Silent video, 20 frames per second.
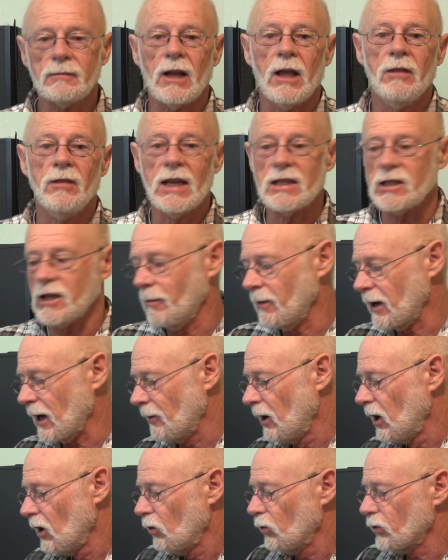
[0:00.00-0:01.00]
That's coming
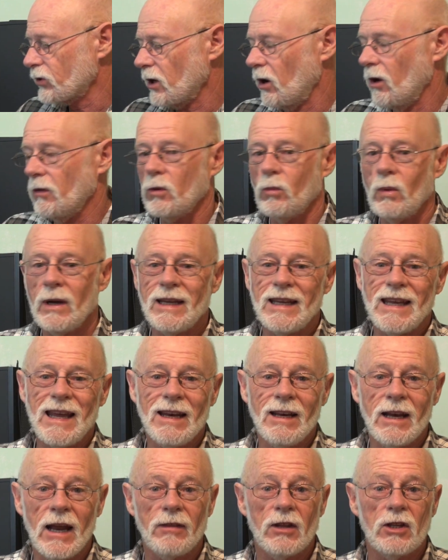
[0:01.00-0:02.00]
up. Also on the
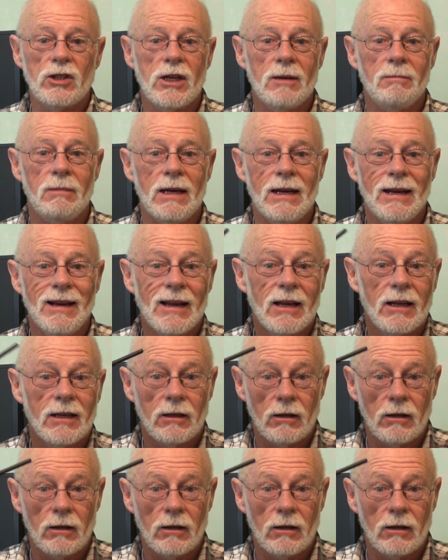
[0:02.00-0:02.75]
weekend at the jet meeting,